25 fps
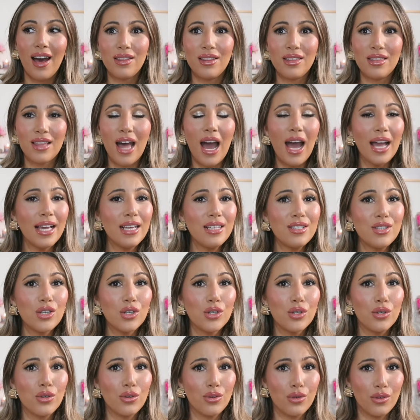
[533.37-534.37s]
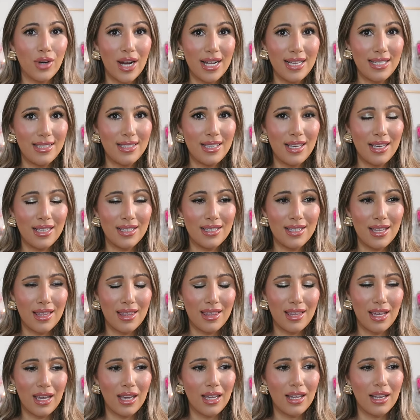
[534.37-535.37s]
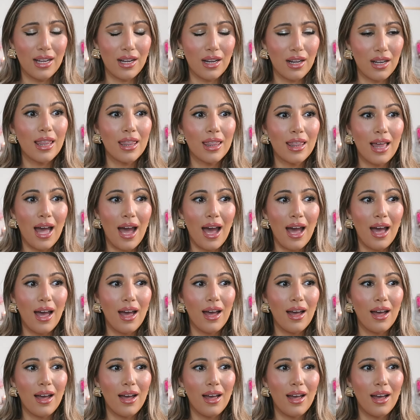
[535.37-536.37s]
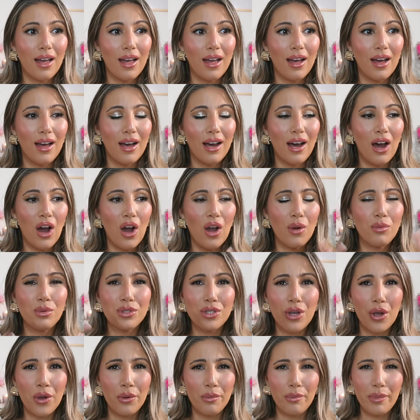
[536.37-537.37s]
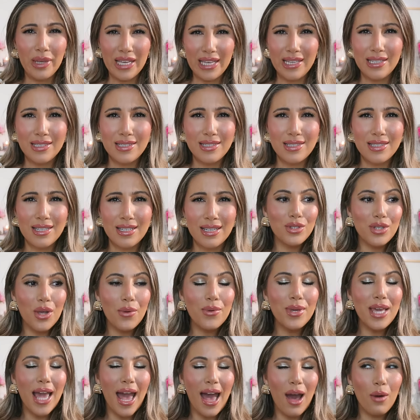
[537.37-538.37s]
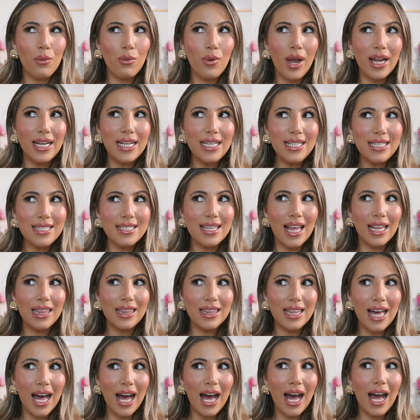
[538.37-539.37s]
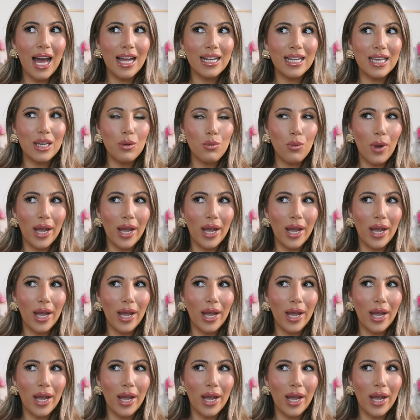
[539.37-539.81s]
And that is crazy to think that I was obese. So yeah, when he said that and he